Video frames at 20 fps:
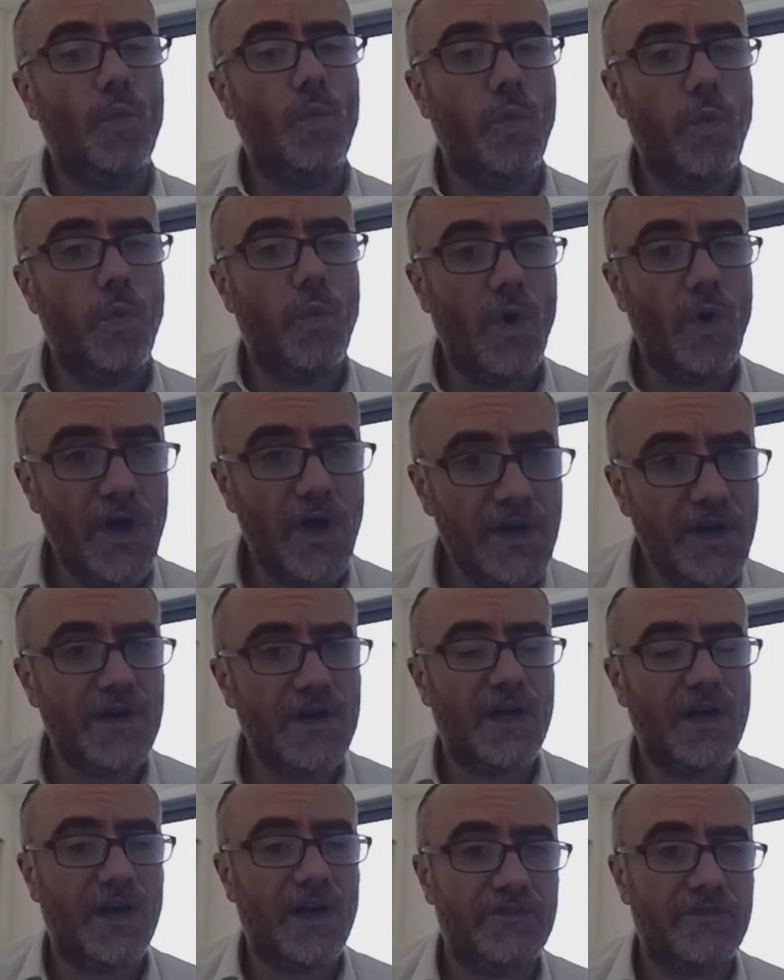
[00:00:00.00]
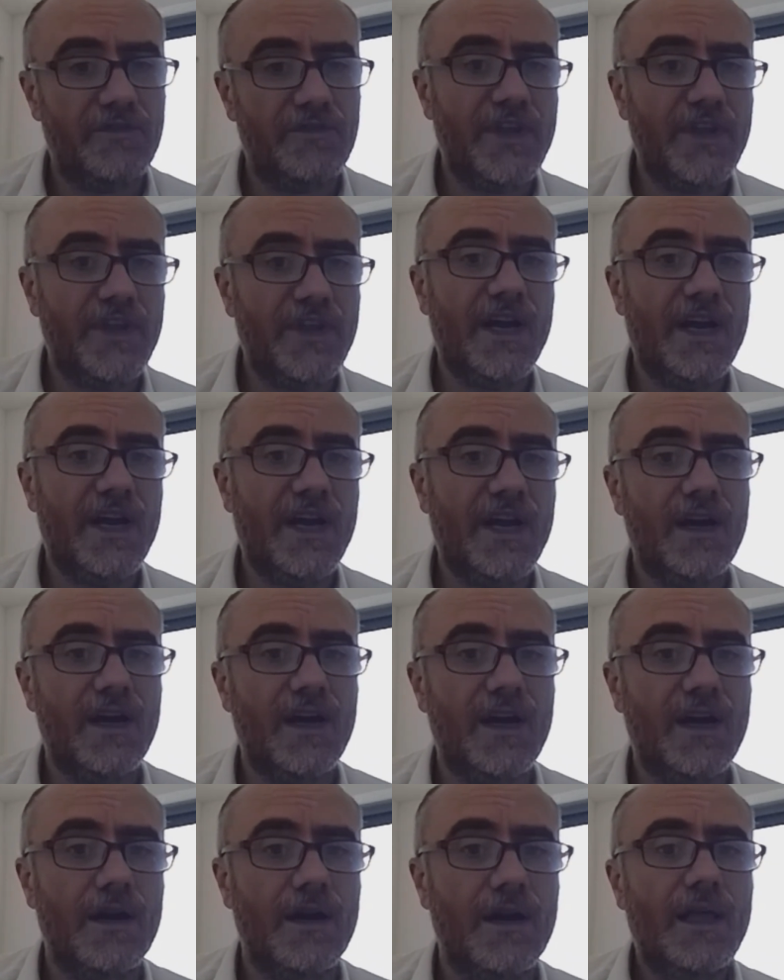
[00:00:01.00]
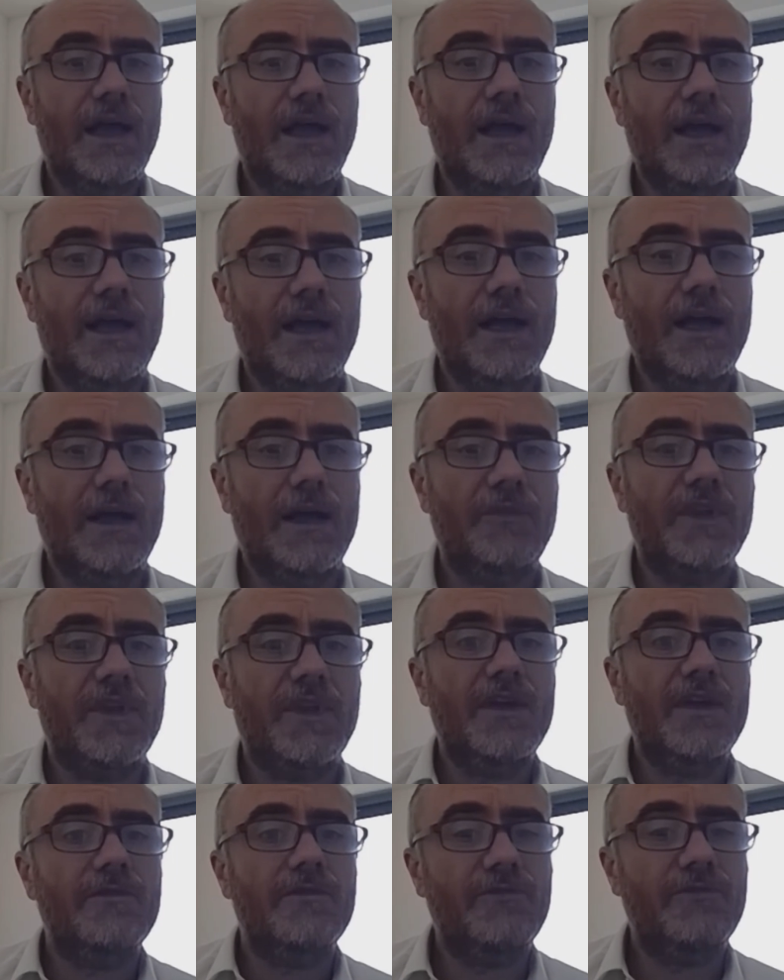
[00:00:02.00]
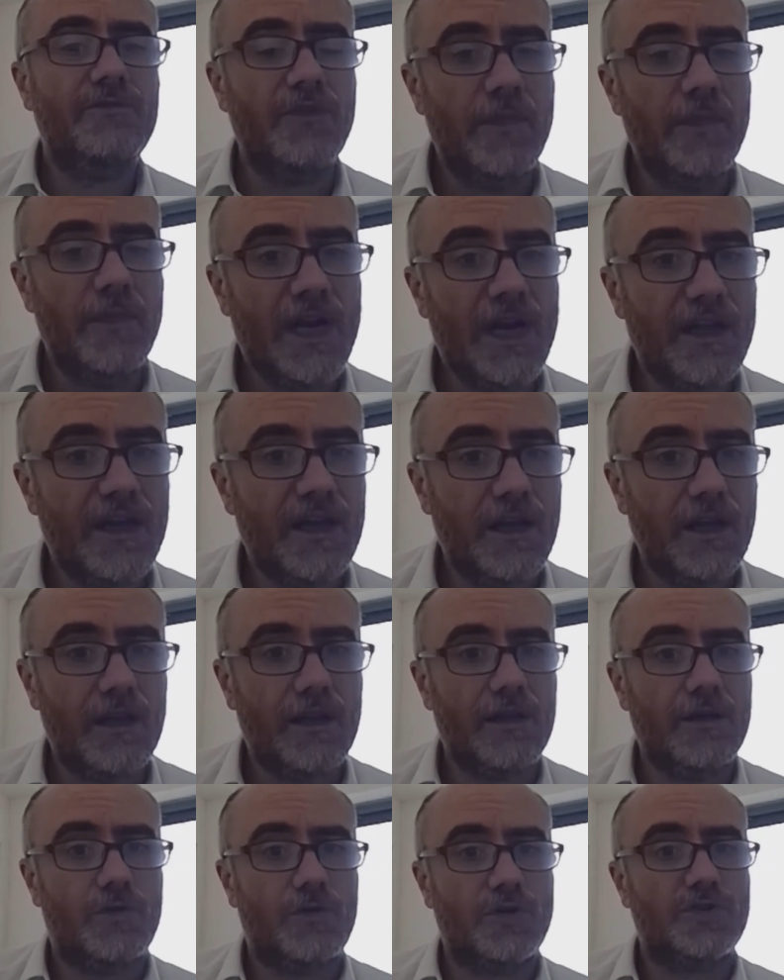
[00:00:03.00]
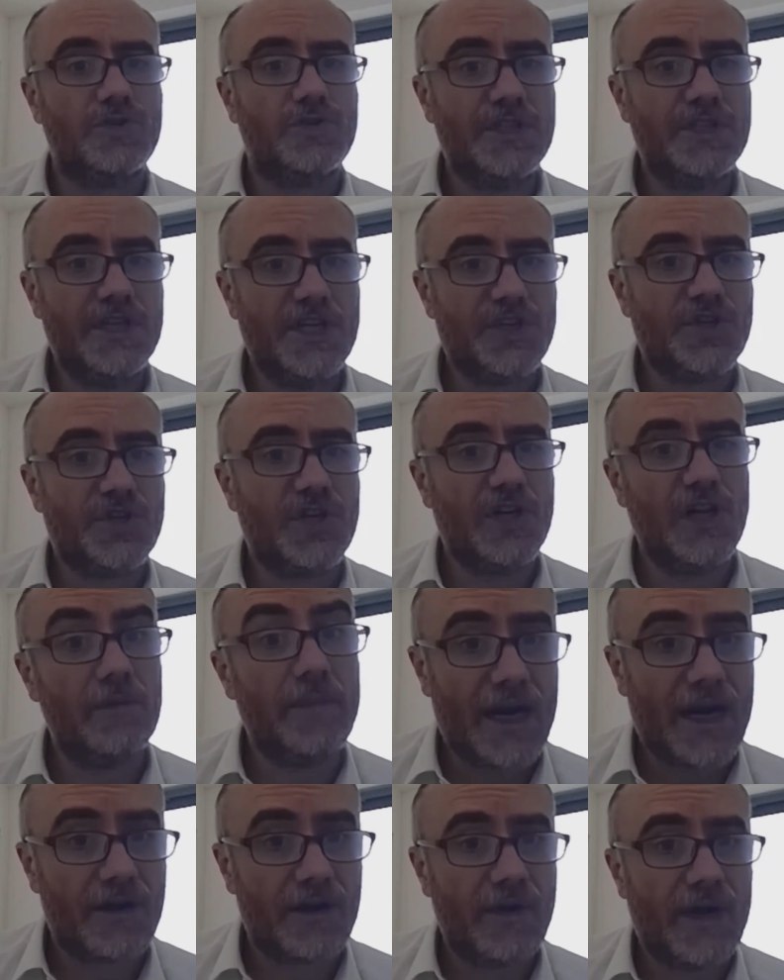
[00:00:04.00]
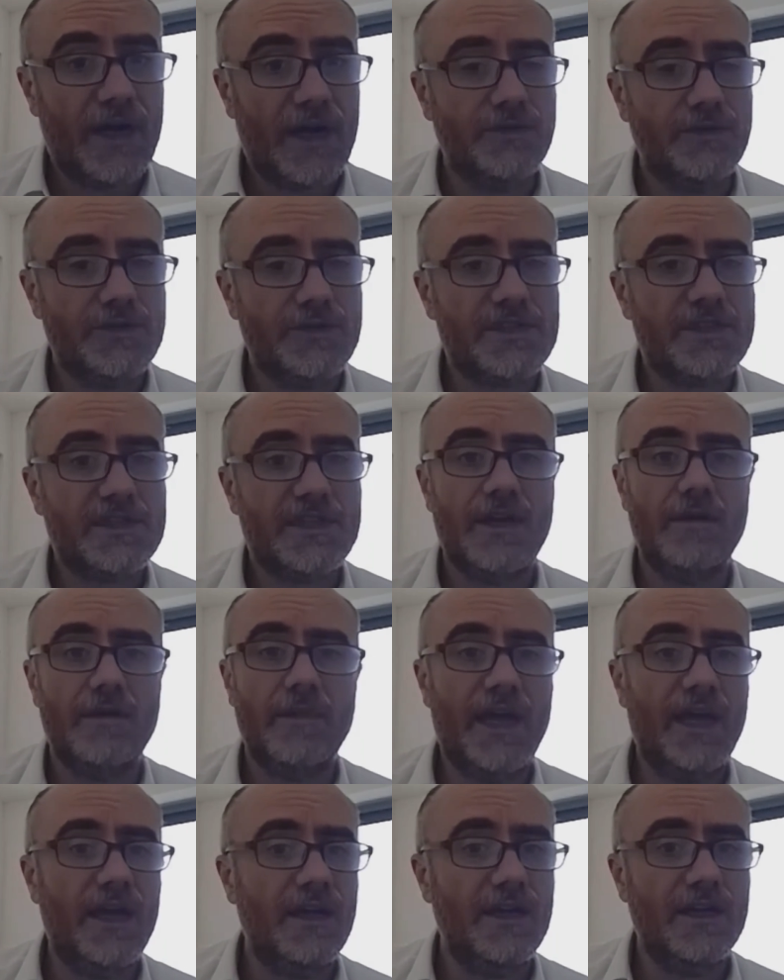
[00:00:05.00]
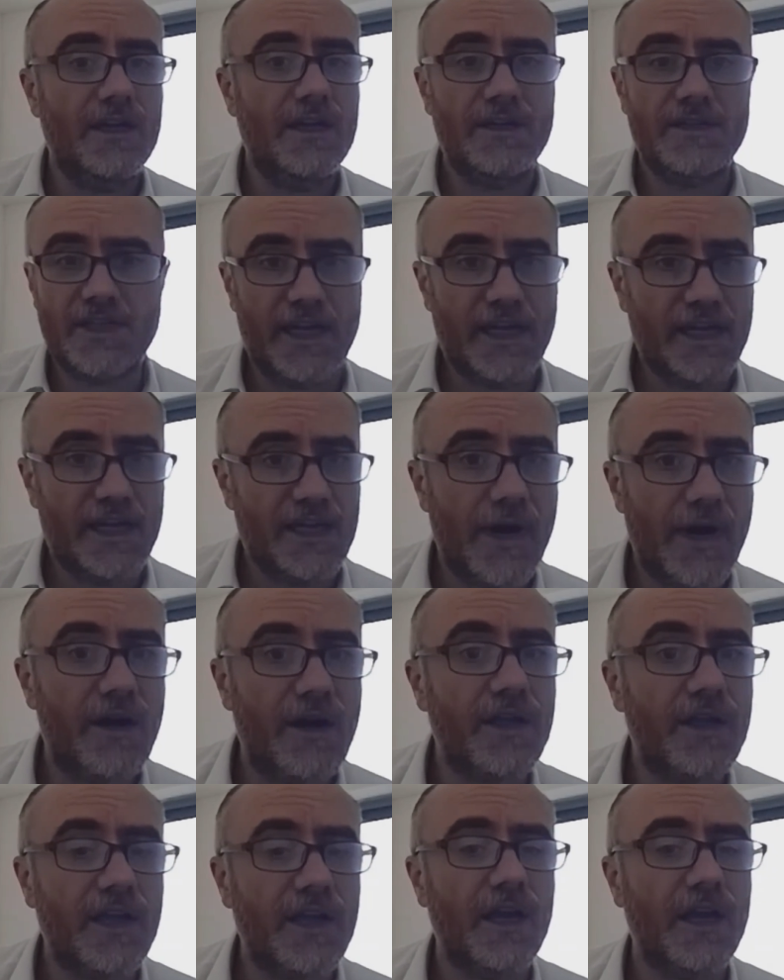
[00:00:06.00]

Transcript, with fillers: one of their um, familial or traditional backgrounds. They may, say, in America,